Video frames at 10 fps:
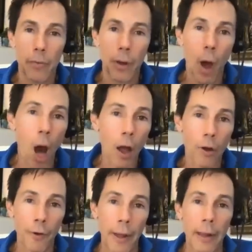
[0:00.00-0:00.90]
the
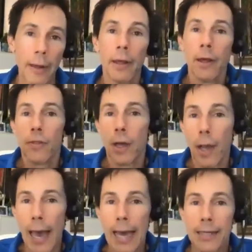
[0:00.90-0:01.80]
concrete, the
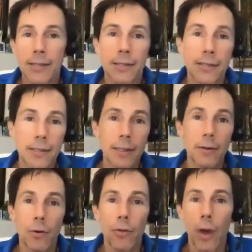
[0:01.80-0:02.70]
glass, the
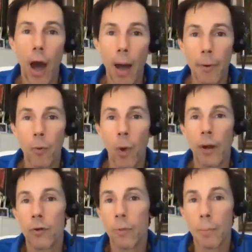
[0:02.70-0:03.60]
steel, the copper
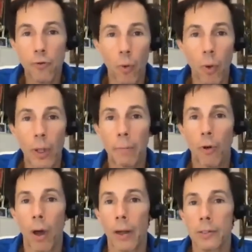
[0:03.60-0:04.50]
wire, the petroleum
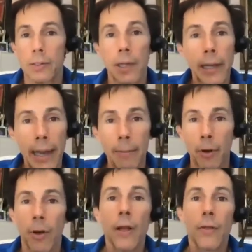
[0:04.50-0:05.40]
products, the
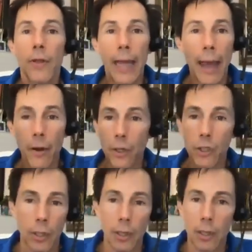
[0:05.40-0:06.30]
labor, the
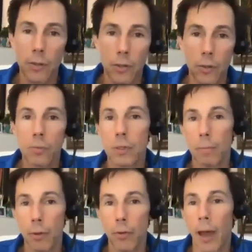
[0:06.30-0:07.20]
energy it consumes to
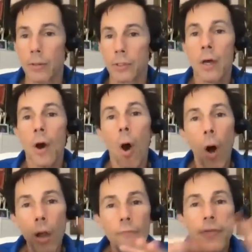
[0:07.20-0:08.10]
build the house.
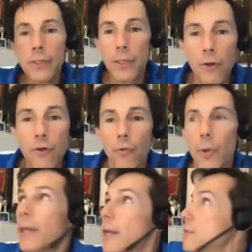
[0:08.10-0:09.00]
All of these
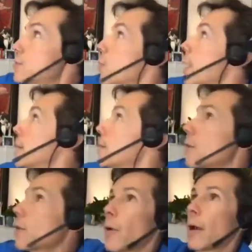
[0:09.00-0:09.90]
ingredients, right? You
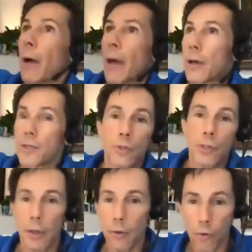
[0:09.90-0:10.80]
look around my house, you
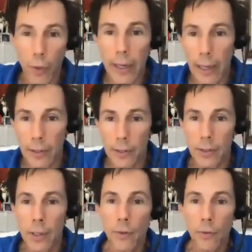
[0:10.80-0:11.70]
see ingredients.
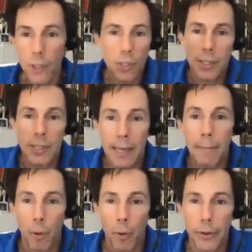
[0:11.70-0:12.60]
They're just
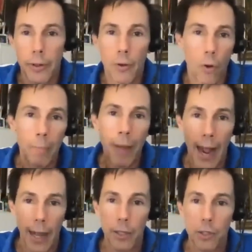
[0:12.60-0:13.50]
assembled or
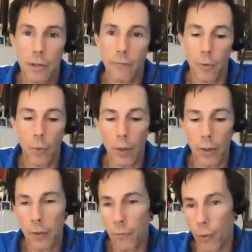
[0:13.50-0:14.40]
packaged, if you will,
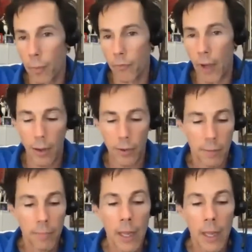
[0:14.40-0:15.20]
in the form of a house.